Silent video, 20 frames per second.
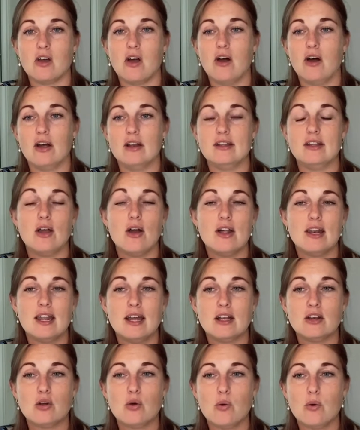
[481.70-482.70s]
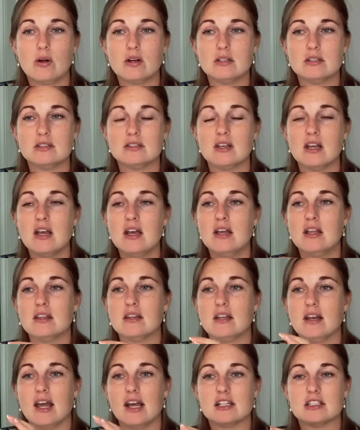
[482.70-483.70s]
on the online course.
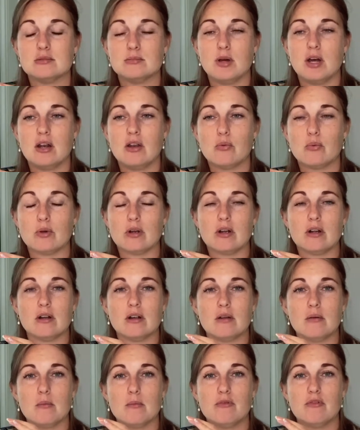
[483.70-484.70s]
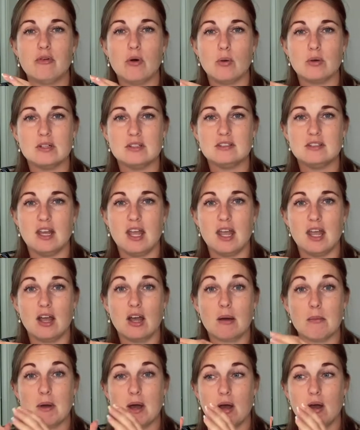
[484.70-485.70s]
The next month we're focusing
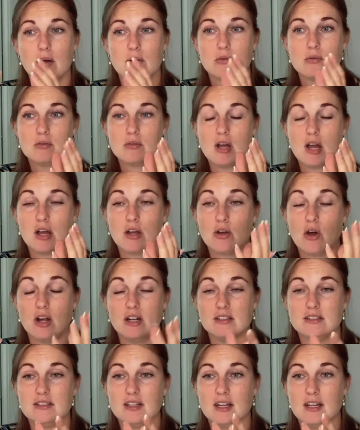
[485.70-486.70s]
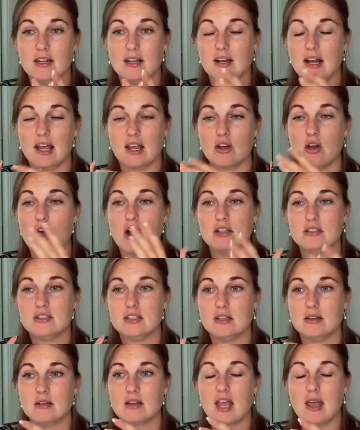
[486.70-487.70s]
about a
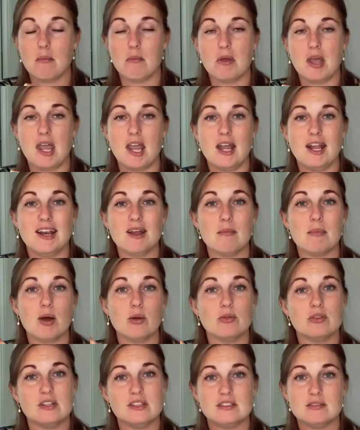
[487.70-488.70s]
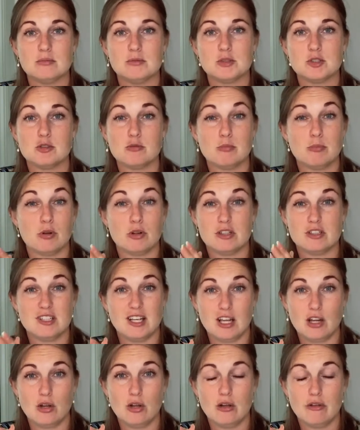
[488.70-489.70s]
content campaign about this
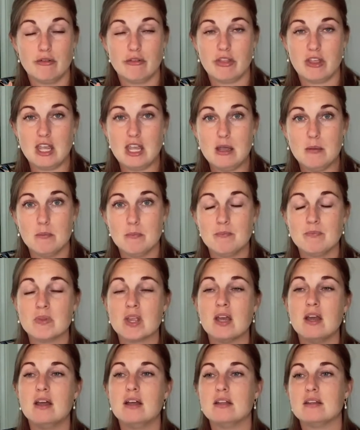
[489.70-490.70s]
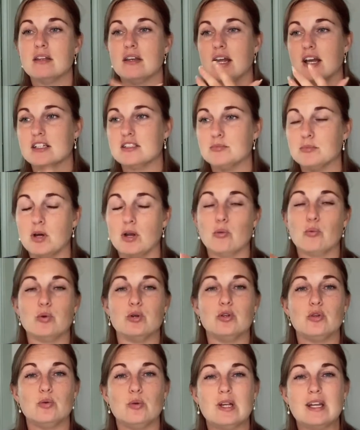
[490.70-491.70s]
particular theme. The next month
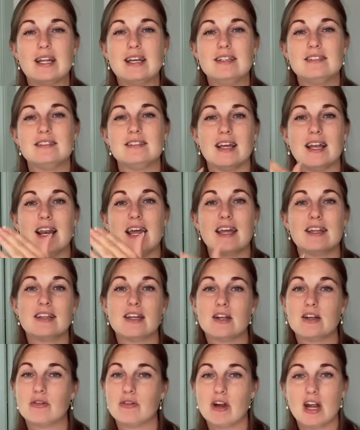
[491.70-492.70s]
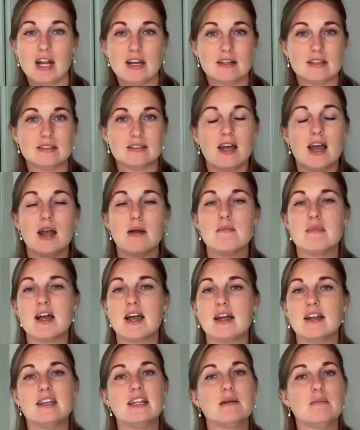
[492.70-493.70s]
we're doing this, and they create the
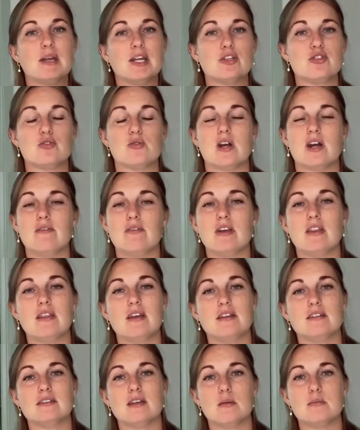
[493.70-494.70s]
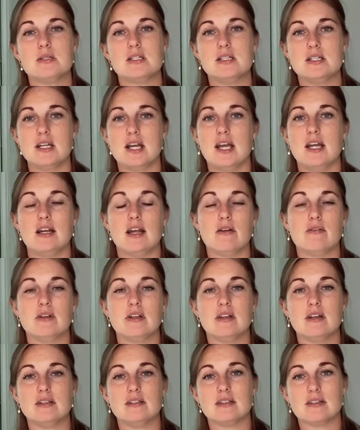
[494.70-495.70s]
timeline, they make sure everything's up to date,
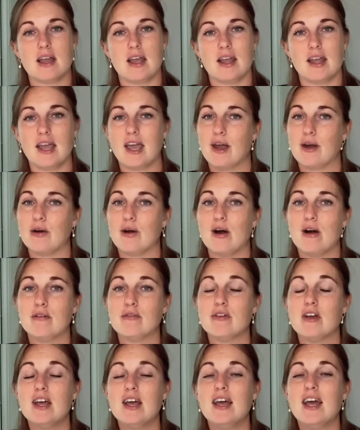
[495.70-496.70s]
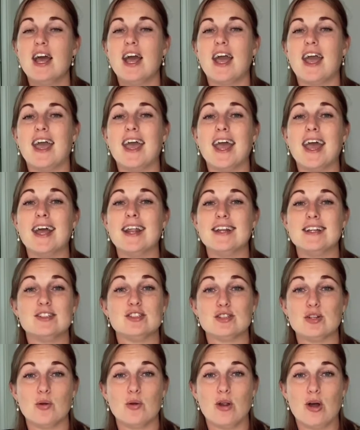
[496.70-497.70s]
everything's taken care of, and
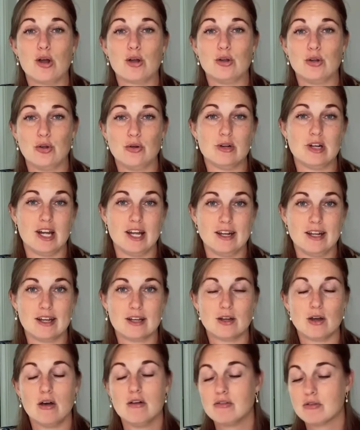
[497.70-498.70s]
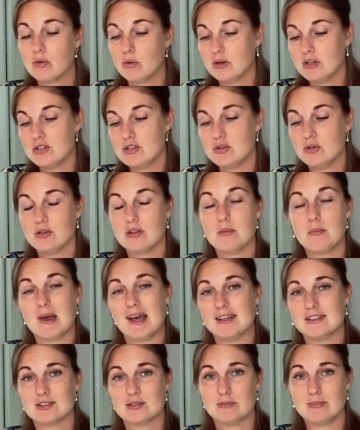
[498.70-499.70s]
it's no longer your headache. Of course, you're the
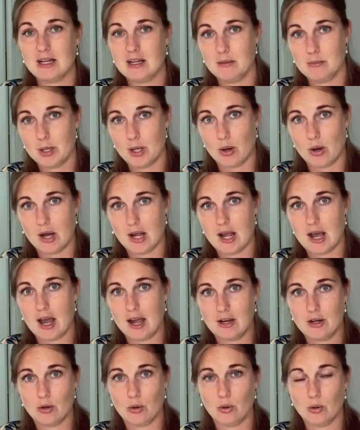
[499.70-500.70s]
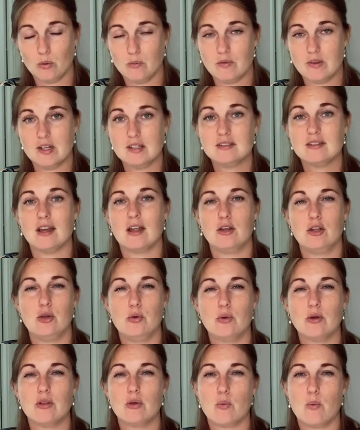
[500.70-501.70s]
mastermind behind all of this, and
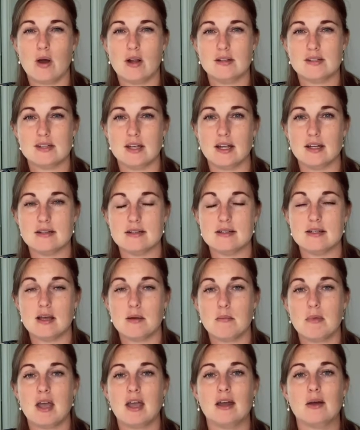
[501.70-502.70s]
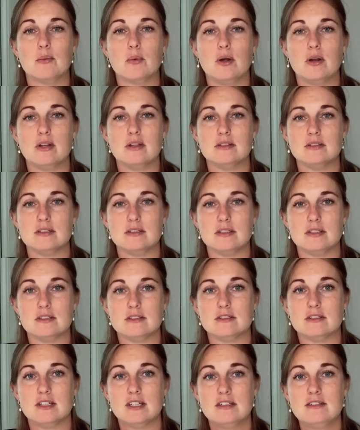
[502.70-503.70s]
you are the one saying to them, hey, I want this and
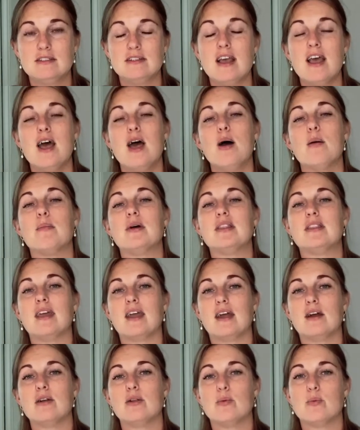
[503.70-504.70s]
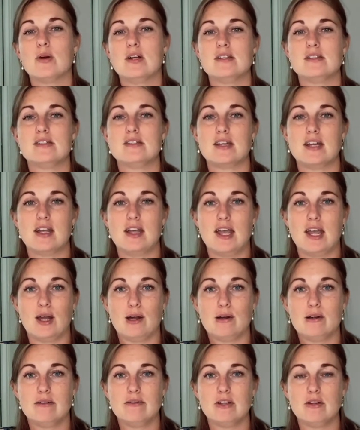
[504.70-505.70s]
this and this, but they are the ones taking
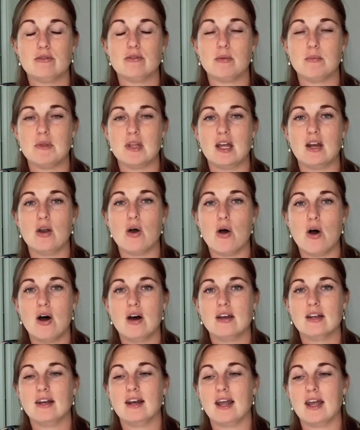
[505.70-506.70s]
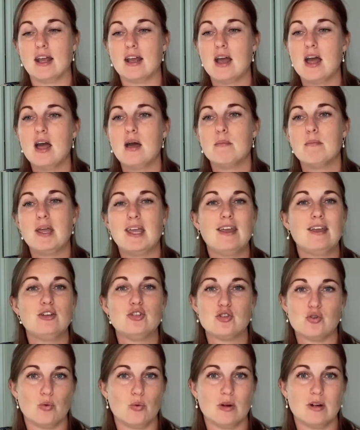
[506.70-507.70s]
care of it from then on and making
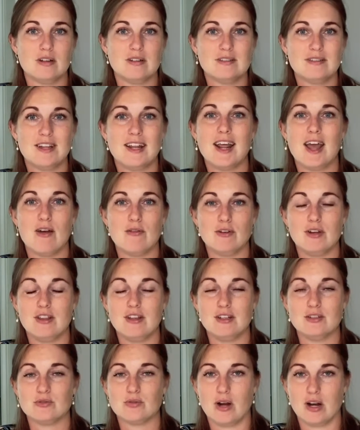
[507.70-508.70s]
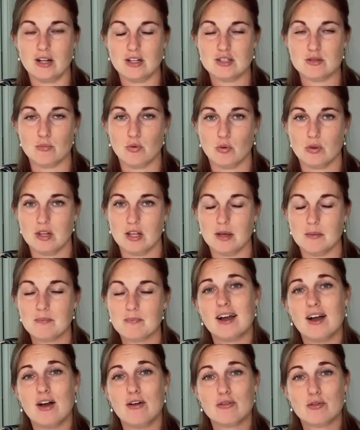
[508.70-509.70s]
sure that everything's running smoothly.
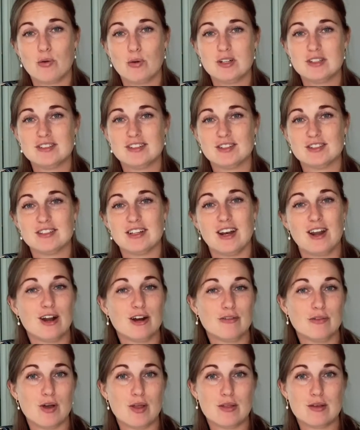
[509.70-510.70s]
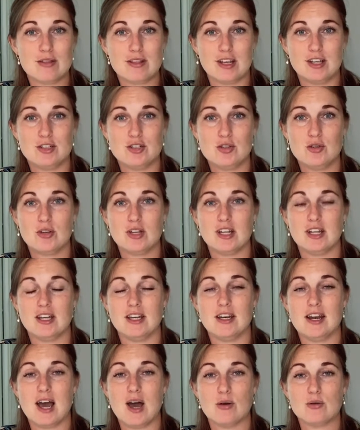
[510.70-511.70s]
Of course, there's a lot of other things you
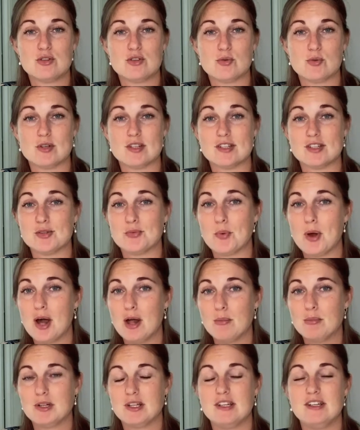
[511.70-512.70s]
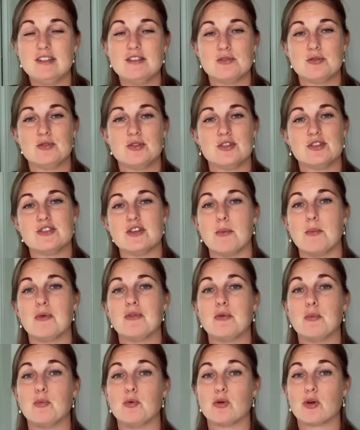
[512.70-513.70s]
can outsource as well, but these are just some of
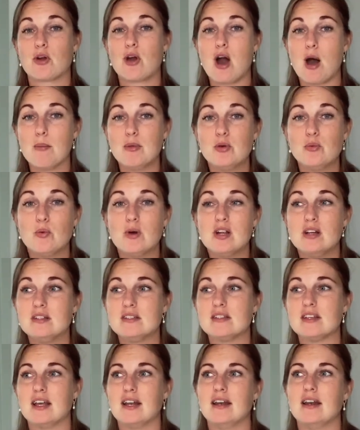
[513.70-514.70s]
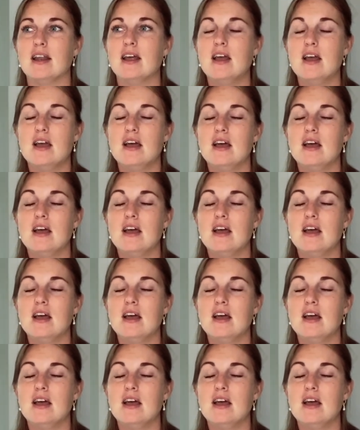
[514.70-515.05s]
the more common ones, and